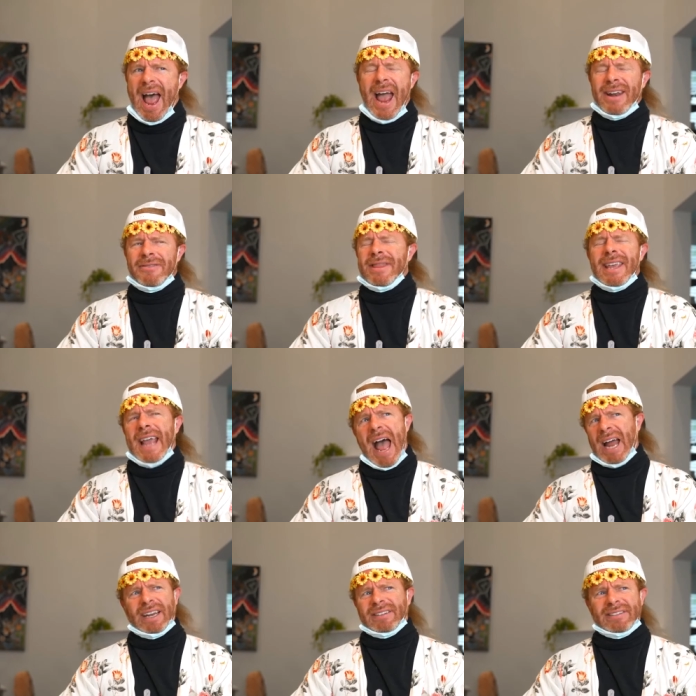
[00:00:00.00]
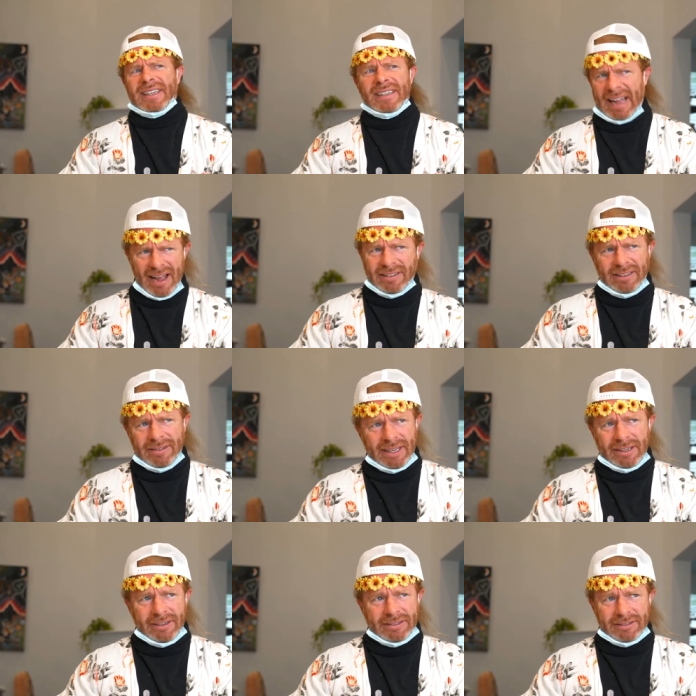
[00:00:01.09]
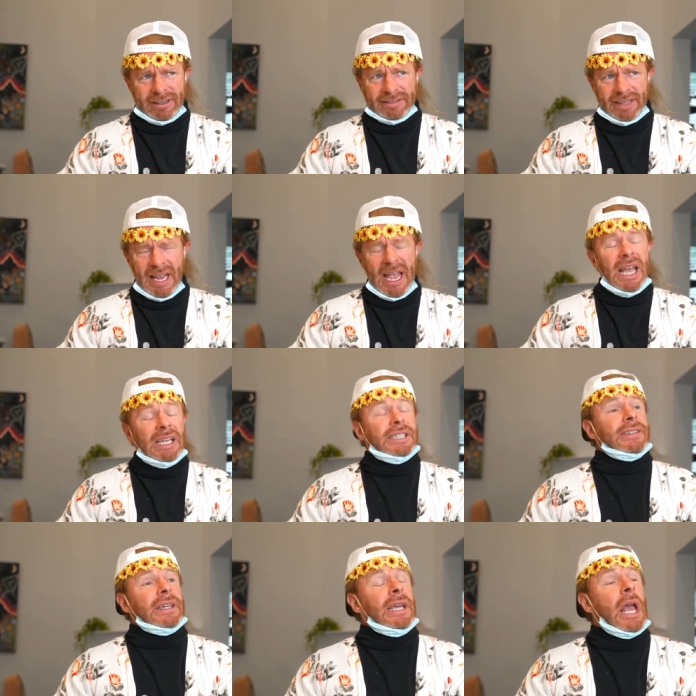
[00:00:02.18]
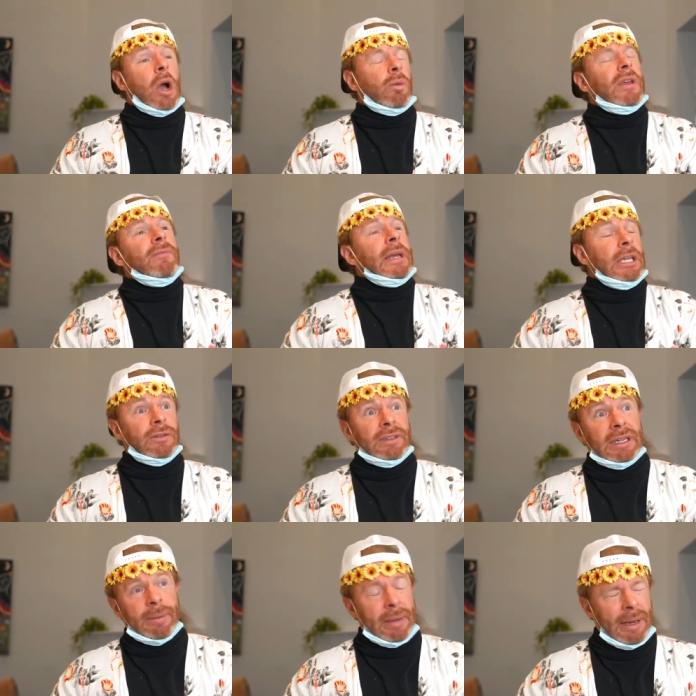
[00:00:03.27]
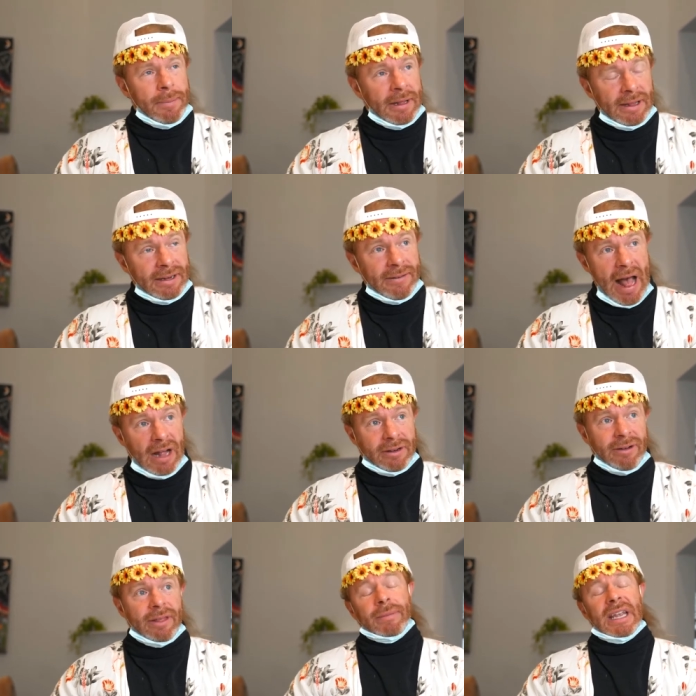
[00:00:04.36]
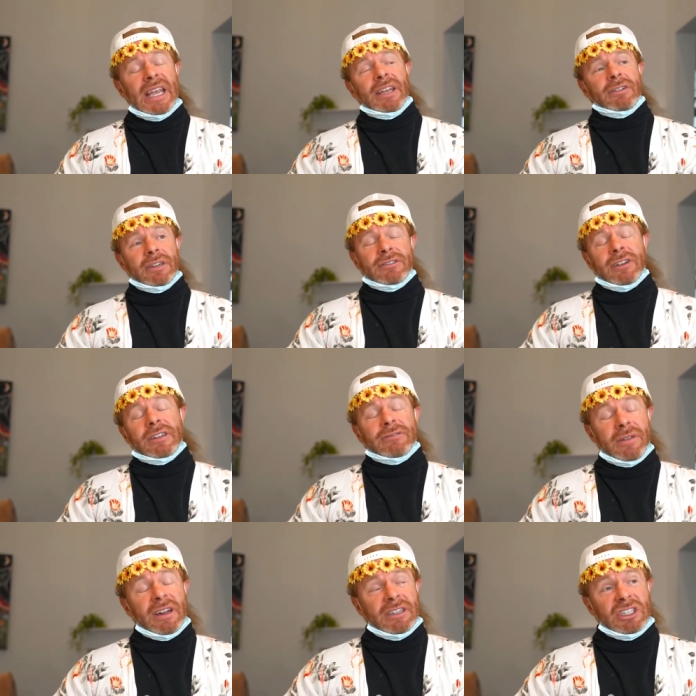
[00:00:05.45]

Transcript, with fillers: I don't think honesty is how you increase trust. You see, we've been using a manipulative algorithm to increase trust with our